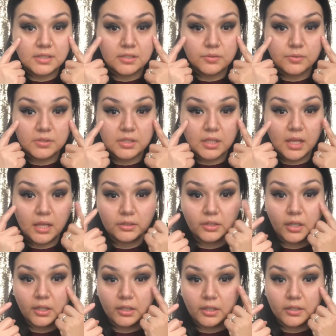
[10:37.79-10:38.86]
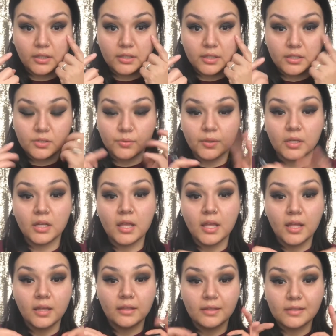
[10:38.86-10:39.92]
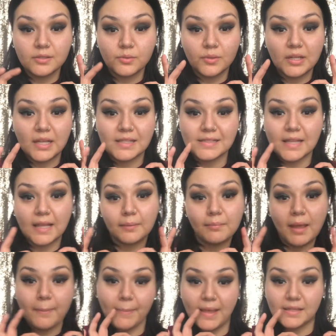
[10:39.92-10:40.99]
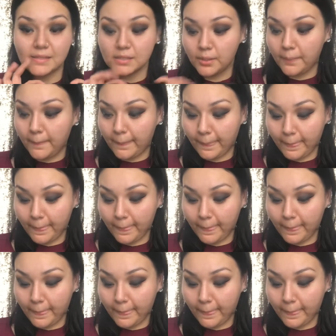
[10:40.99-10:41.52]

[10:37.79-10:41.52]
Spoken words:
This one's a lot darker than this one. This one is like my pencil.